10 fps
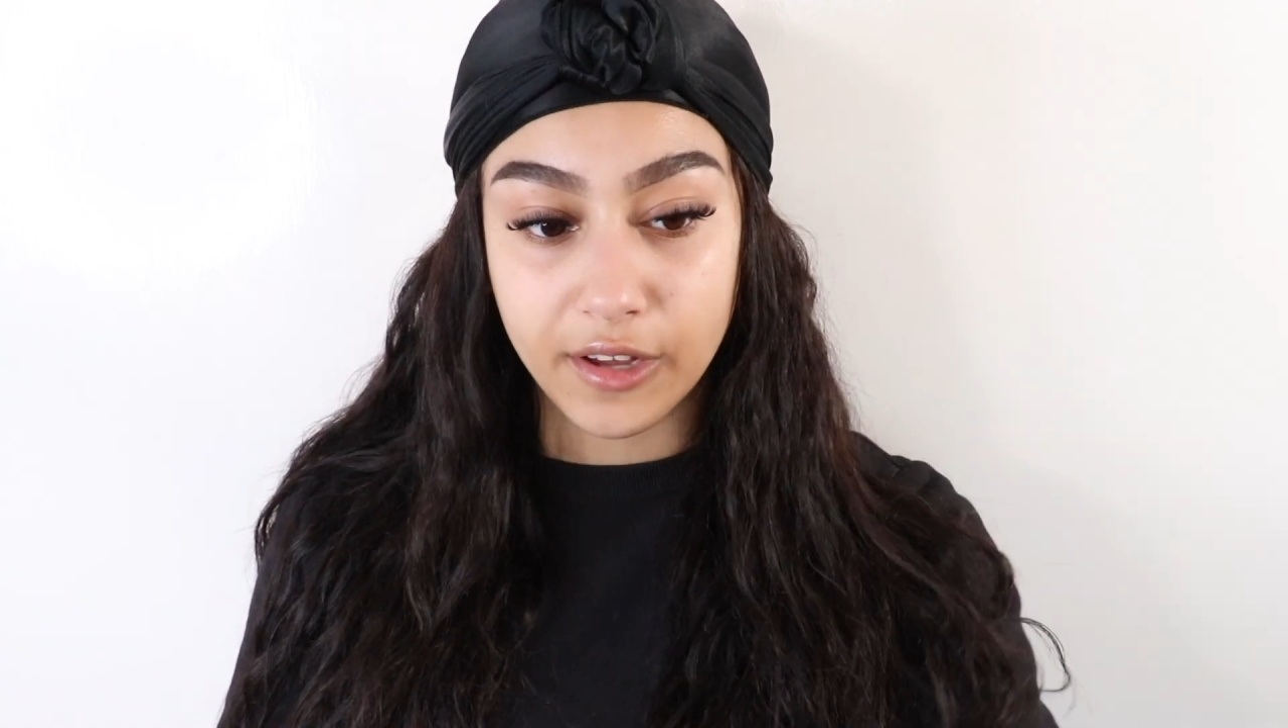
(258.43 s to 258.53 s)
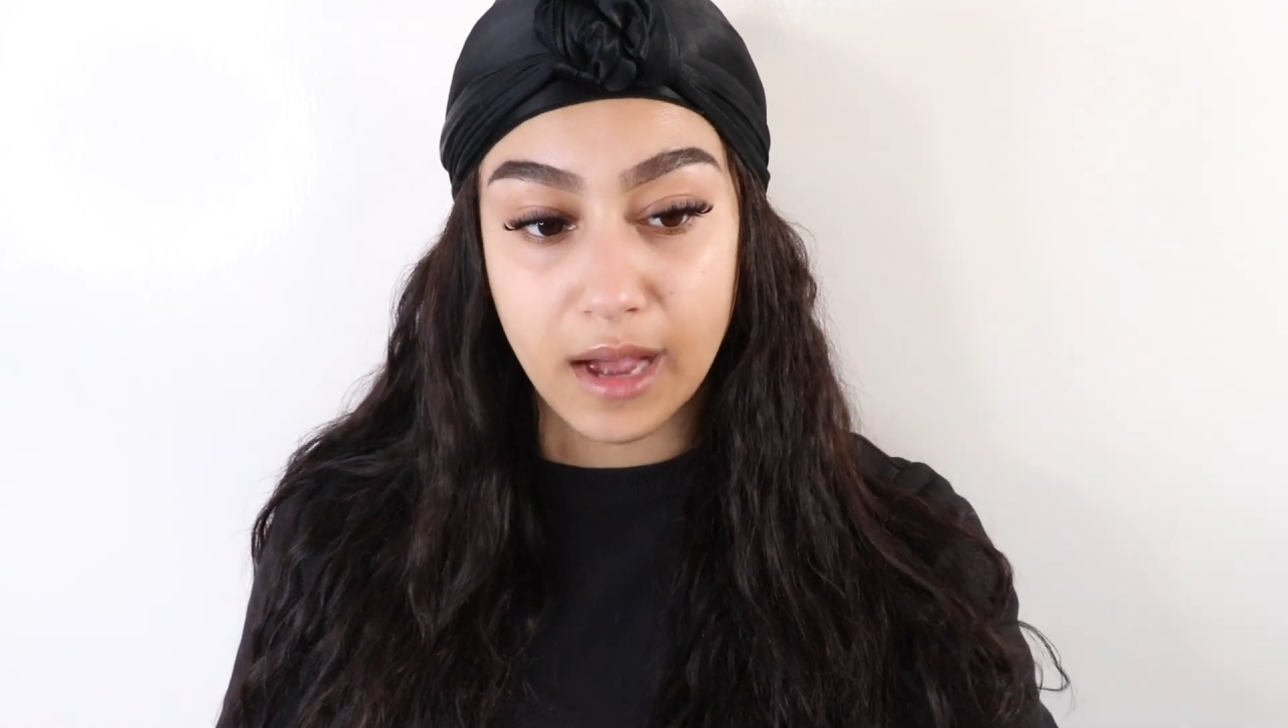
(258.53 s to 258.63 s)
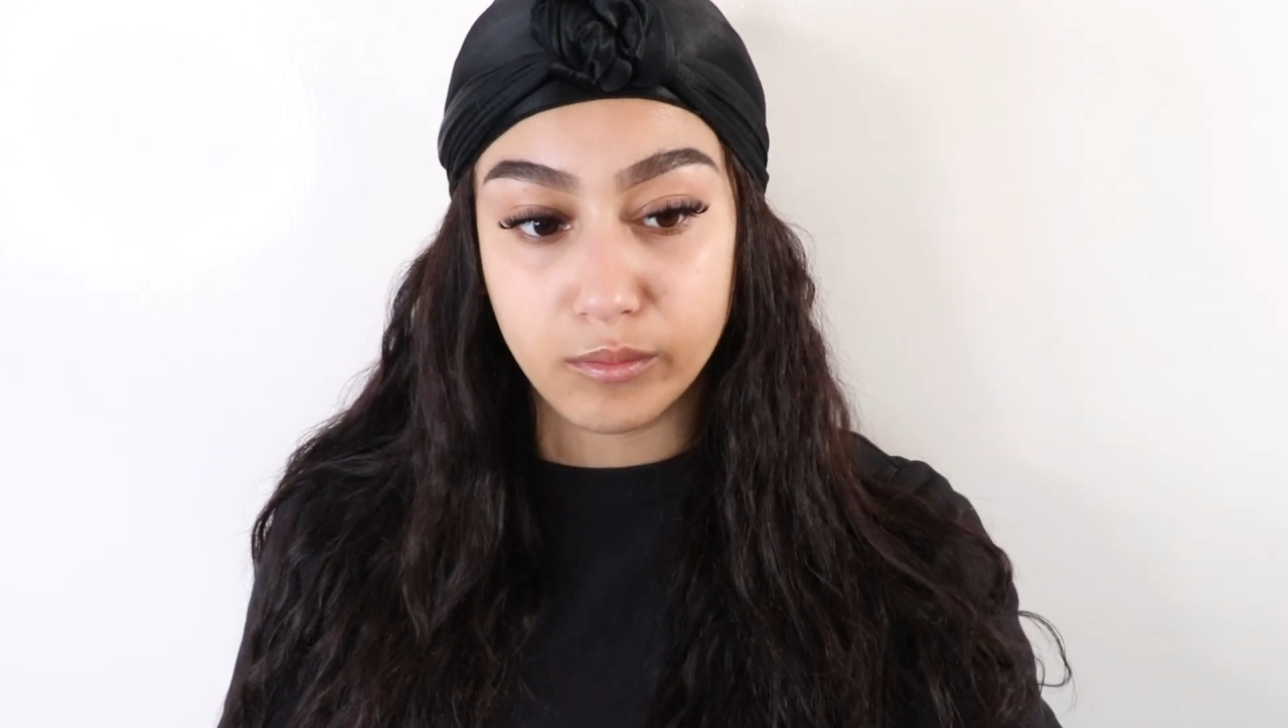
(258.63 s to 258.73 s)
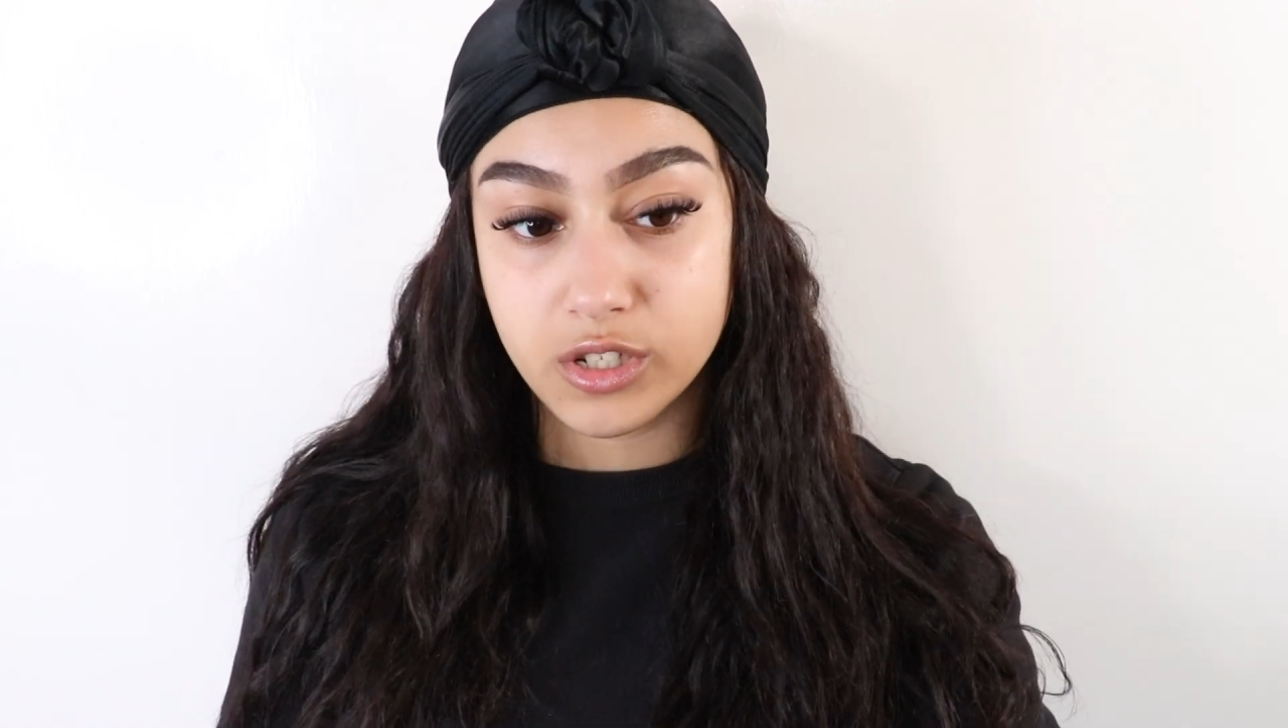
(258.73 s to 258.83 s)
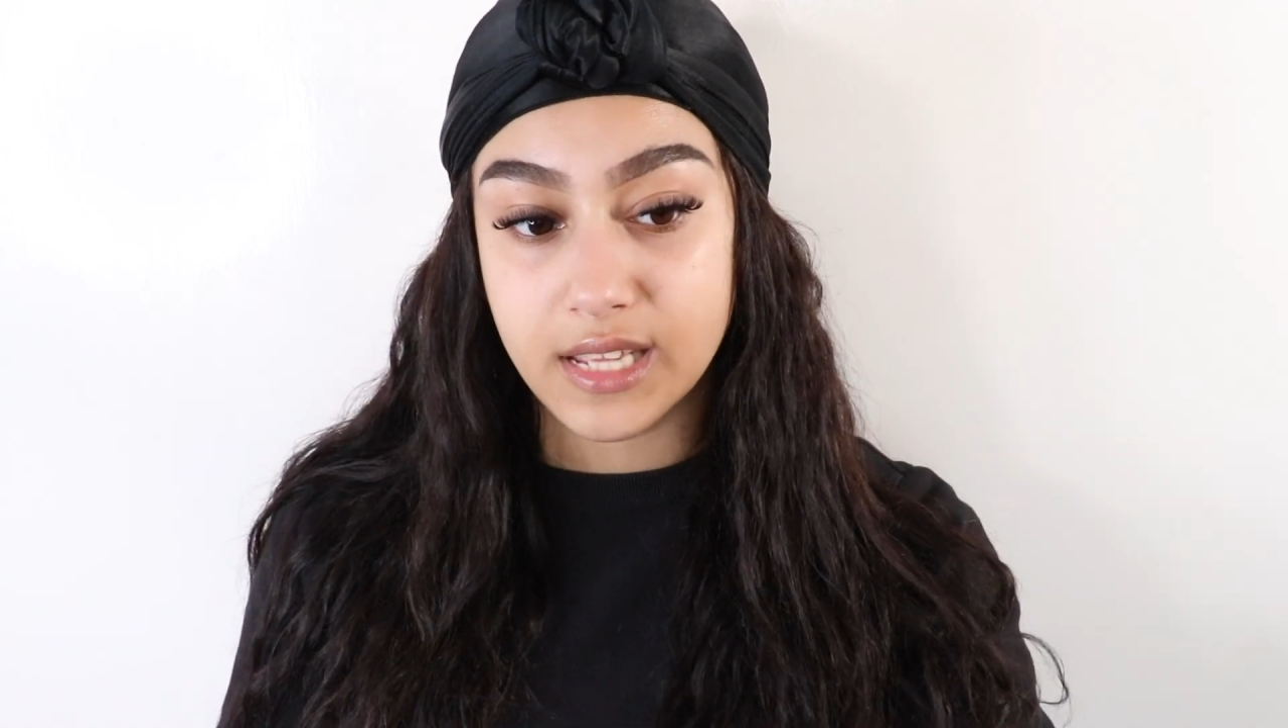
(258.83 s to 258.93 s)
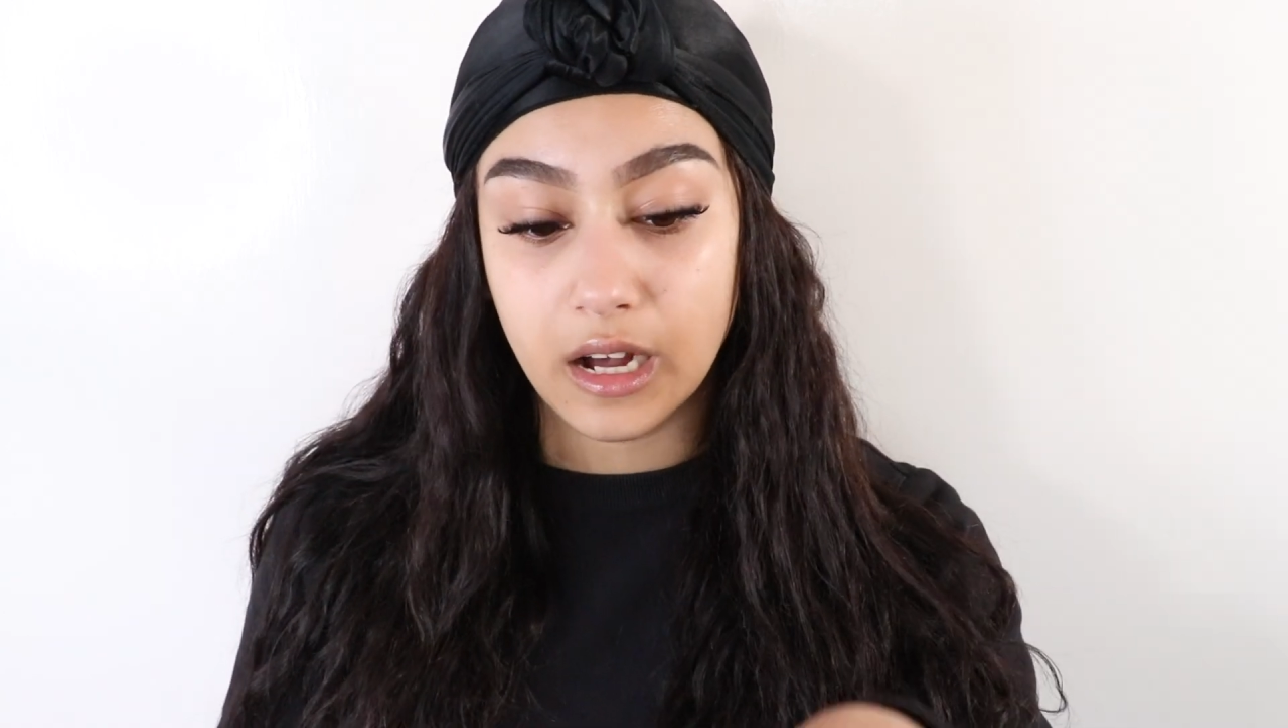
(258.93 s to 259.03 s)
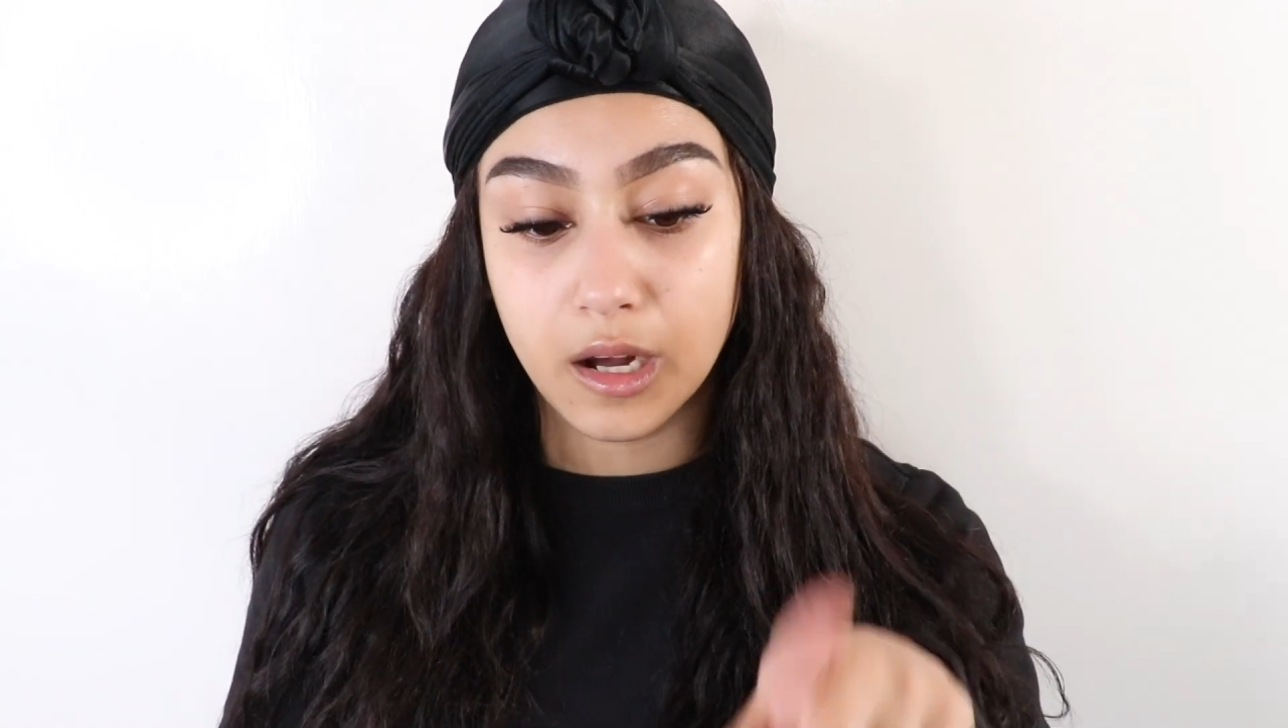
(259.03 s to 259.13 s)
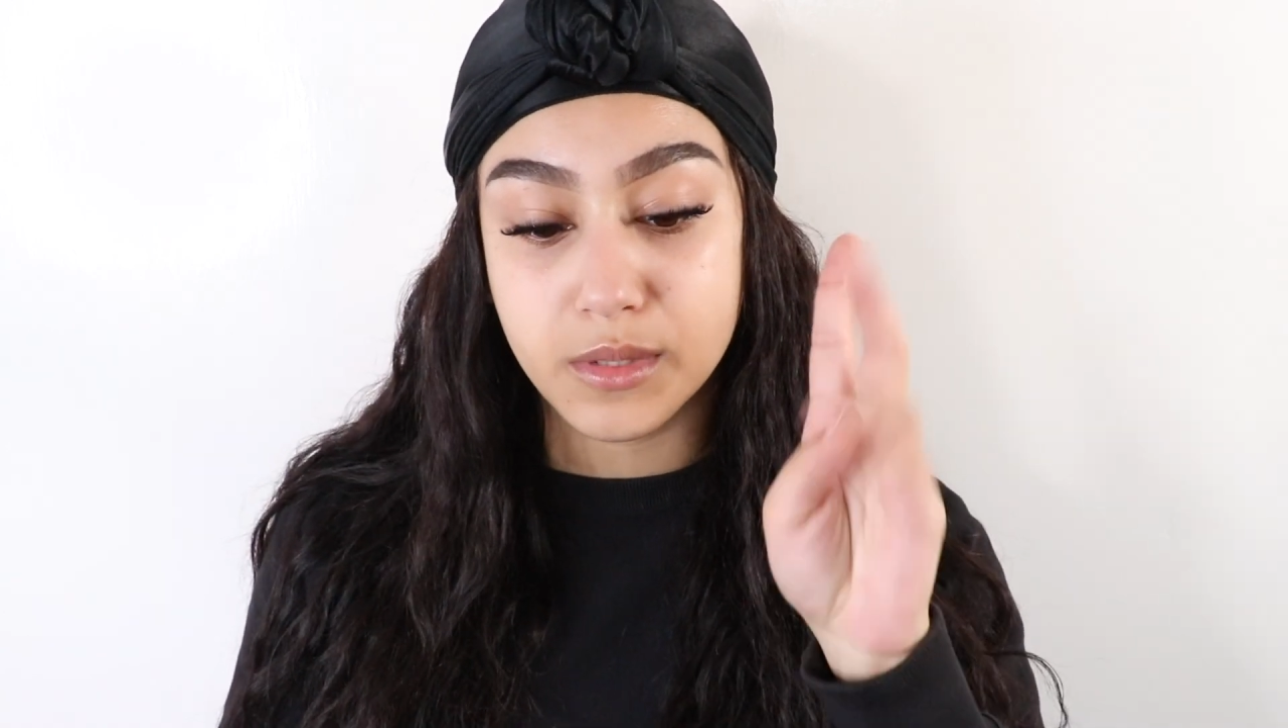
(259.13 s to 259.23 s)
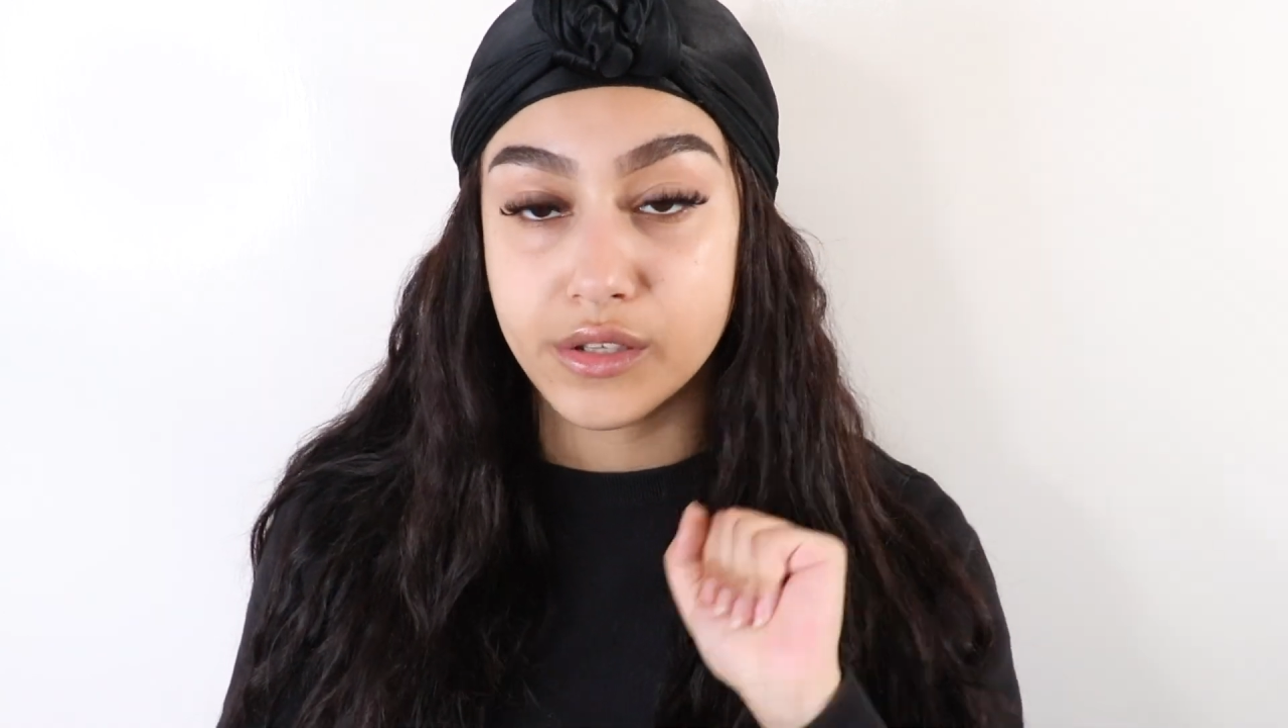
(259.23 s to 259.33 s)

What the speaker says: camera set up